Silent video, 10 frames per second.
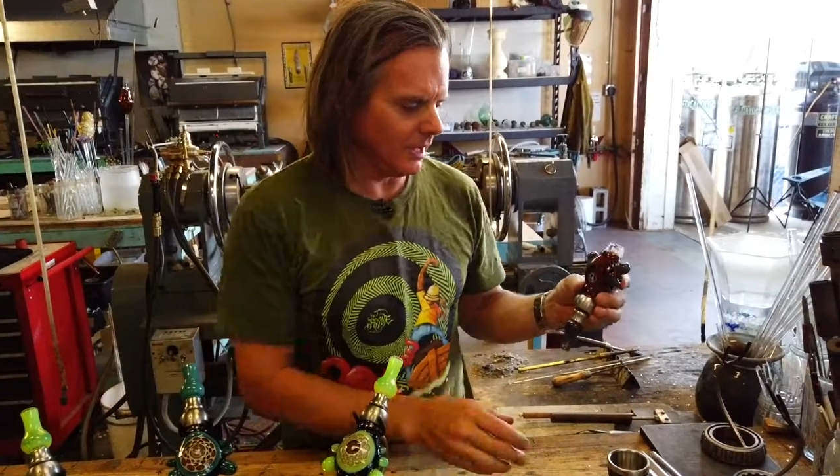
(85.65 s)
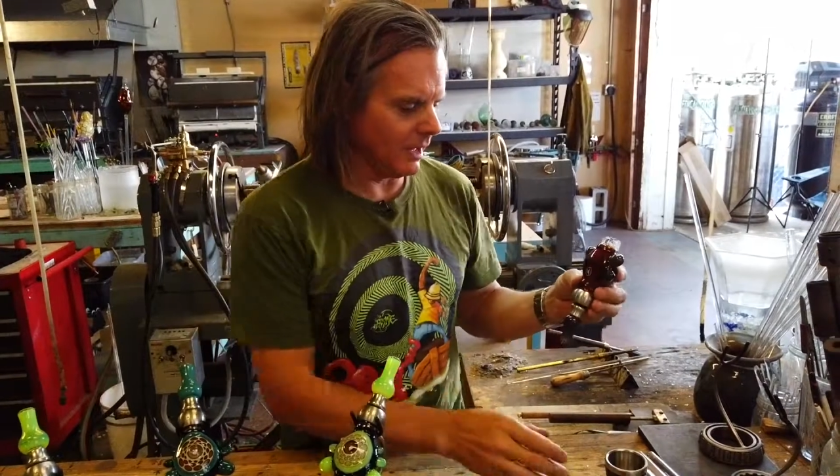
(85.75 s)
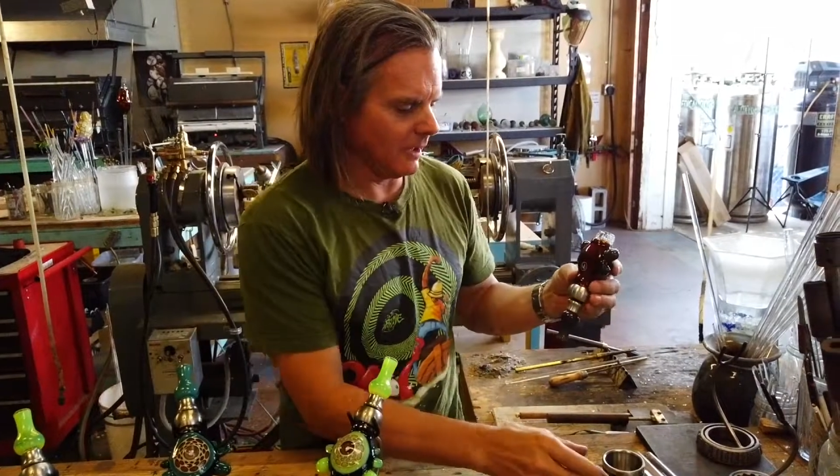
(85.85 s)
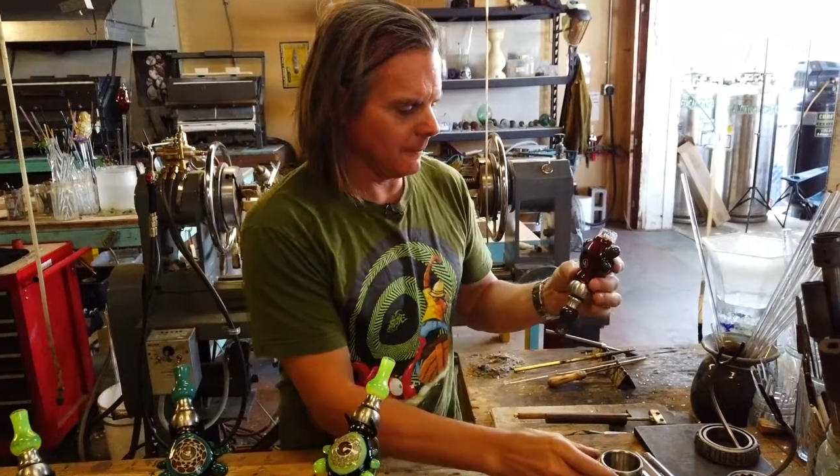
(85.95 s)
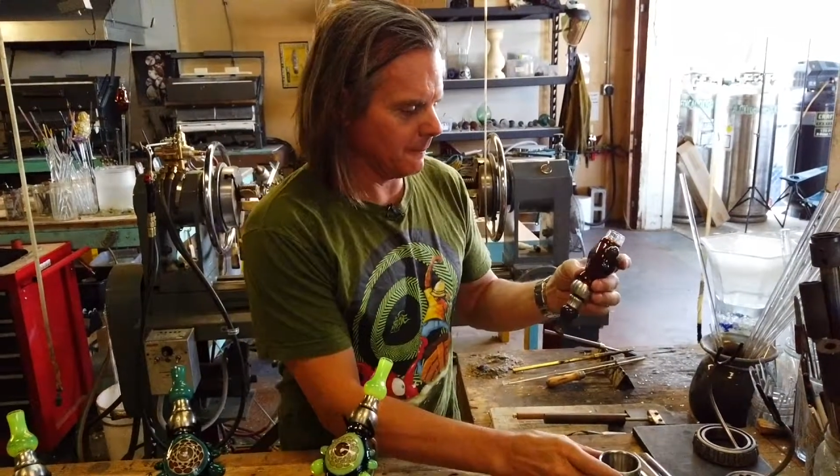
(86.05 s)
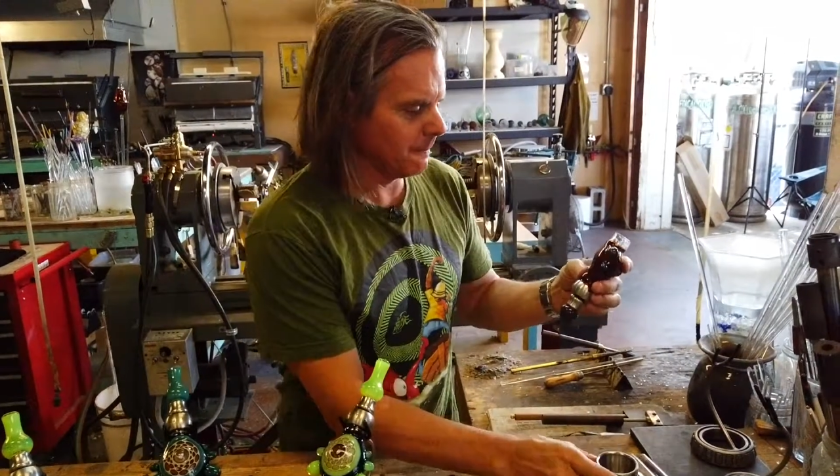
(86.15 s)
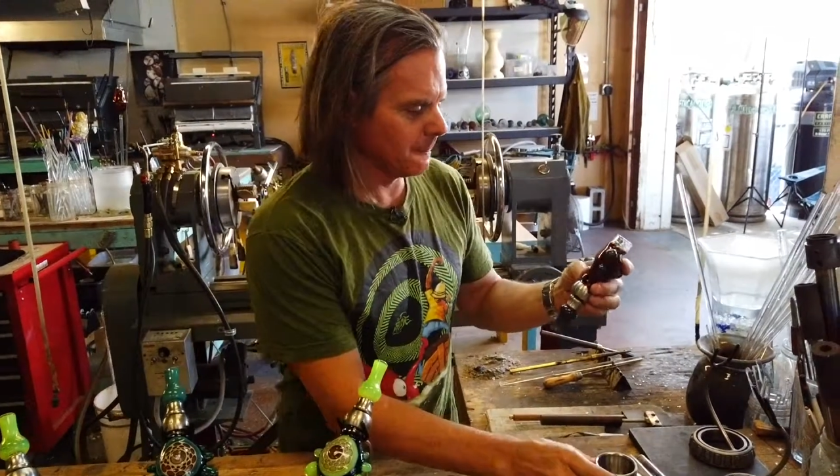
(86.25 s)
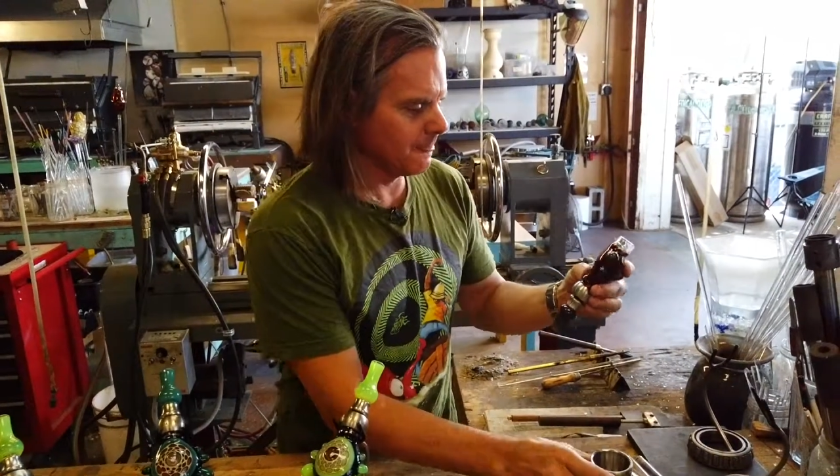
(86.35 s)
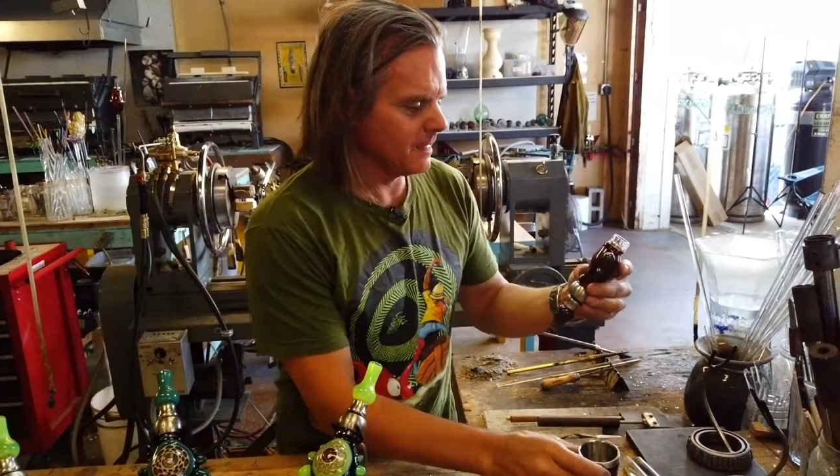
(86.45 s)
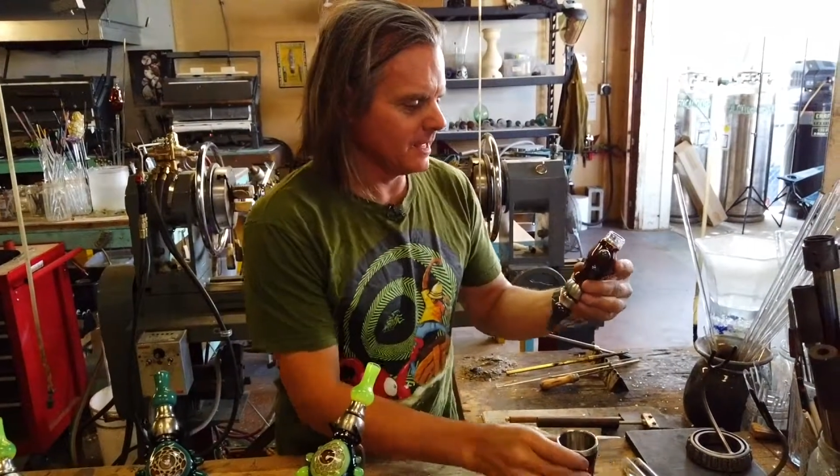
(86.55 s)
Um,
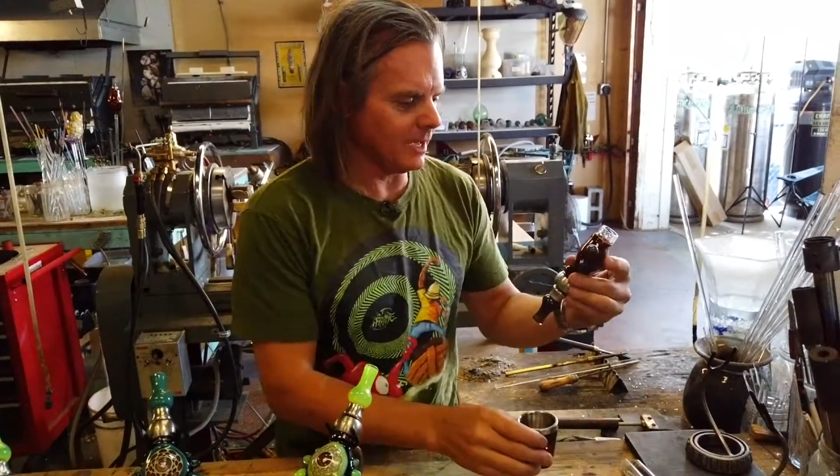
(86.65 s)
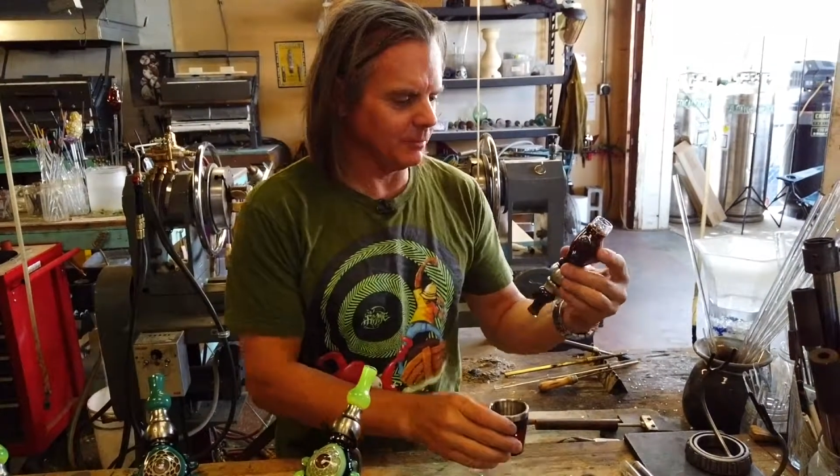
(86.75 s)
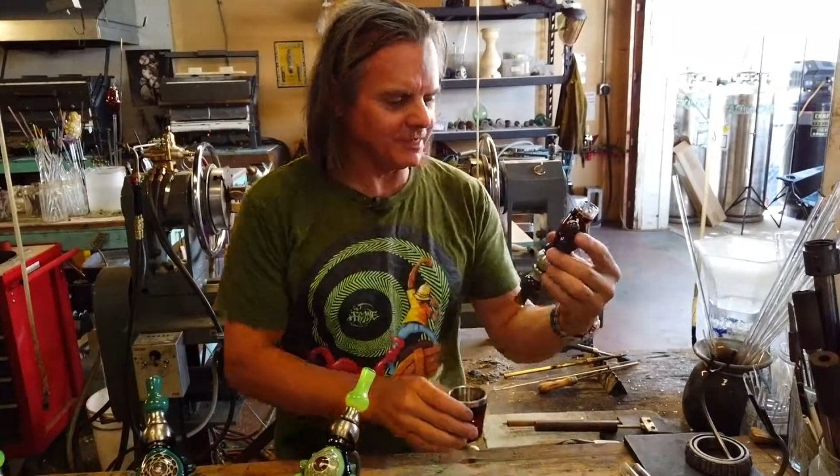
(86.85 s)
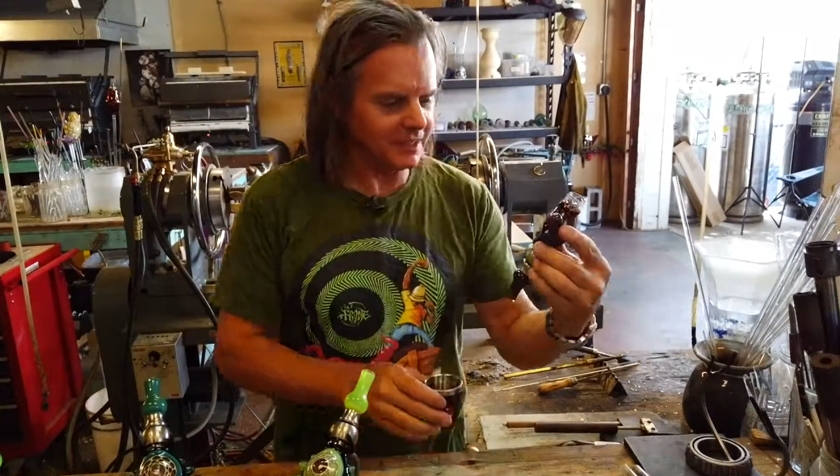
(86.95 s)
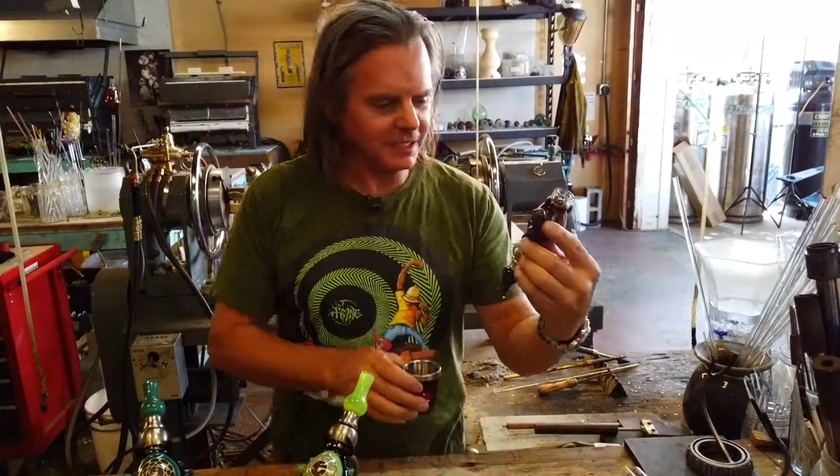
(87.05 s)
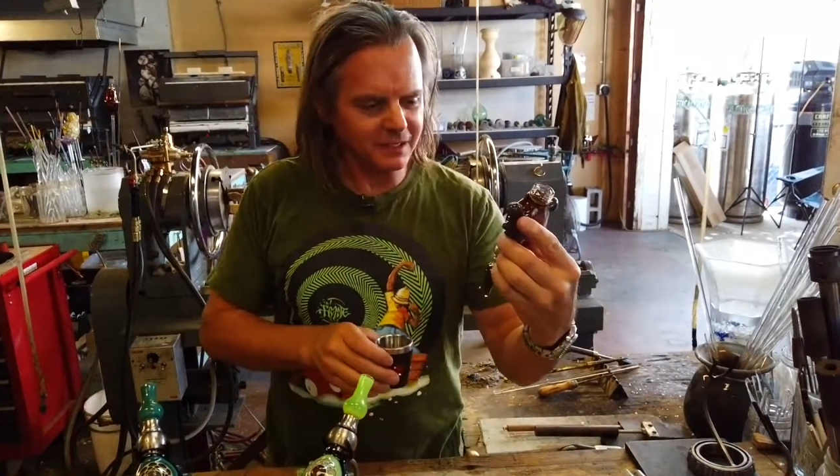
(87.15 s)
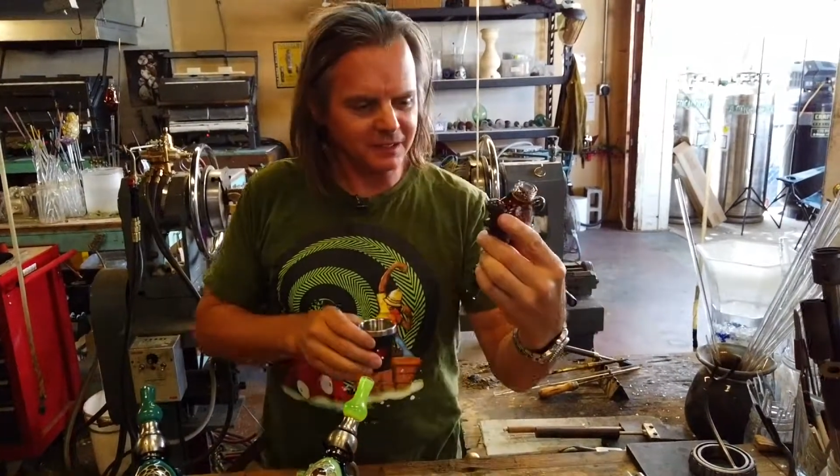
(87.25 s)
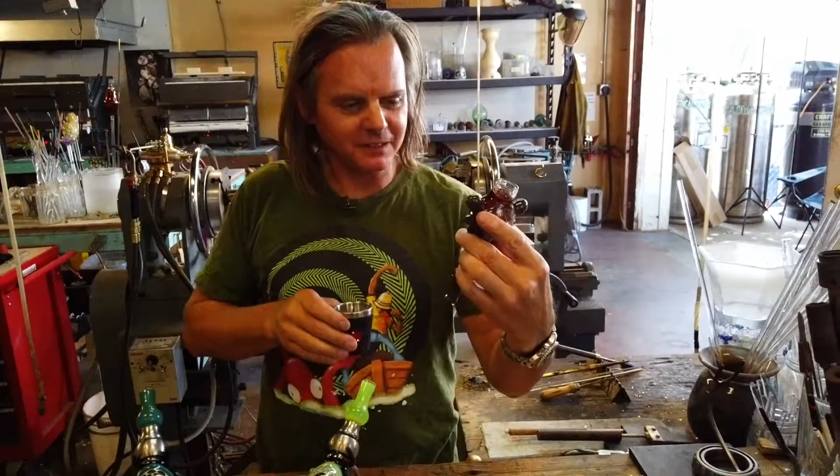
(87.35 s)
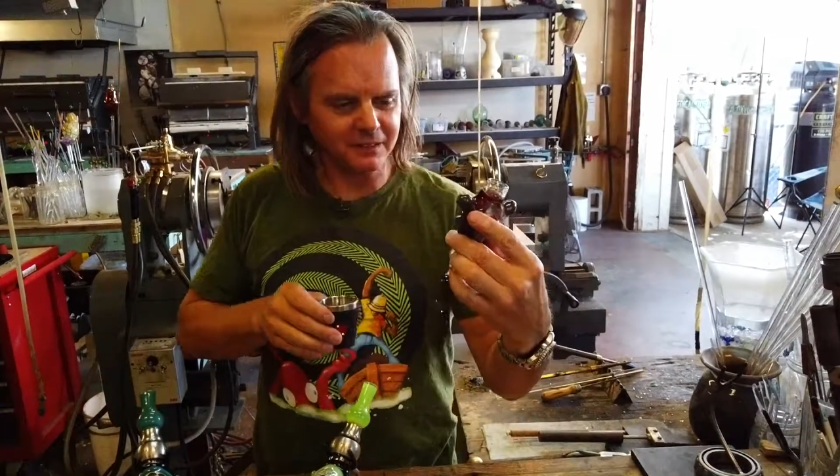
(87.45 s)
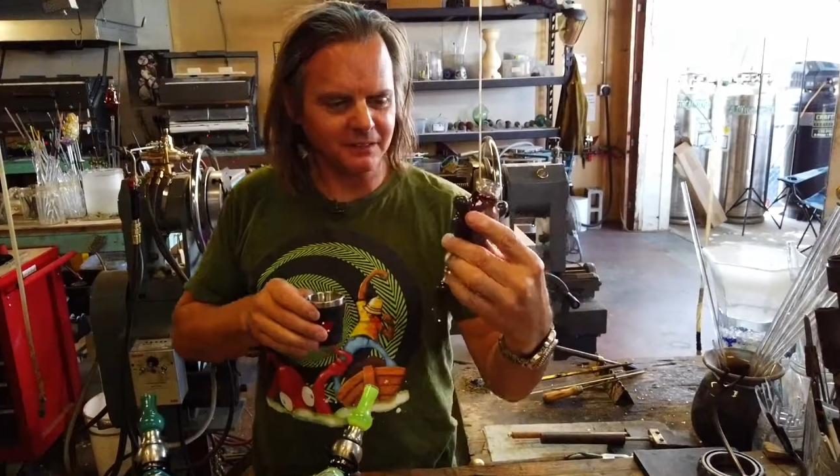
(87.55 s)
and with
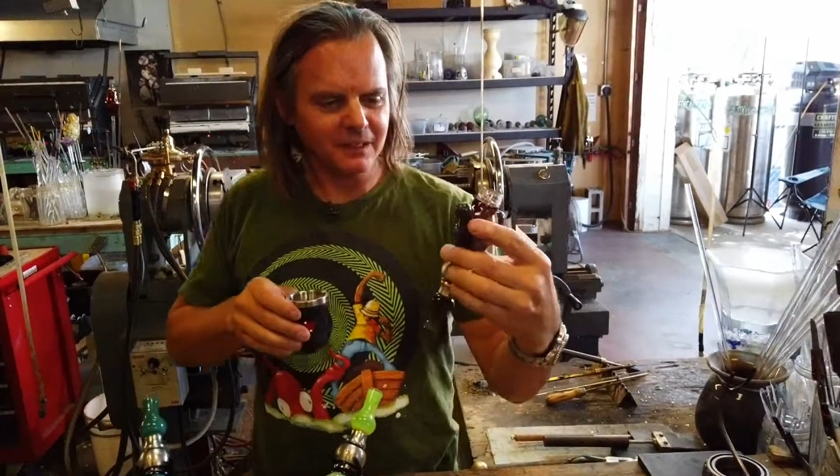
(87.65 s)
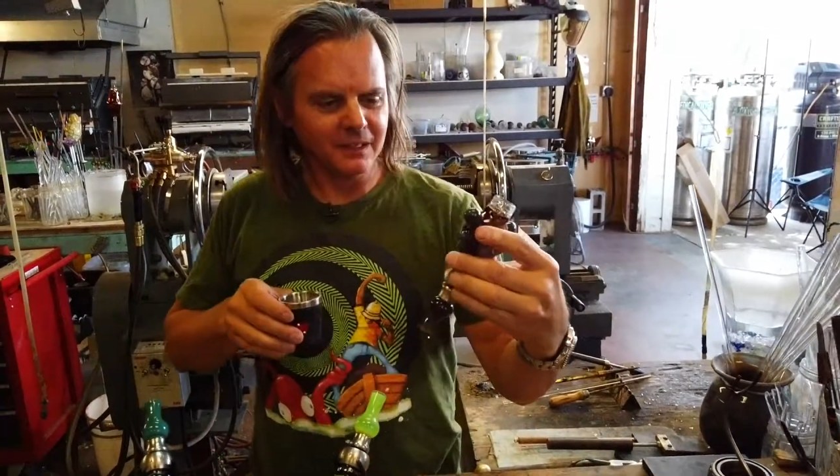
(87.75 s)
these,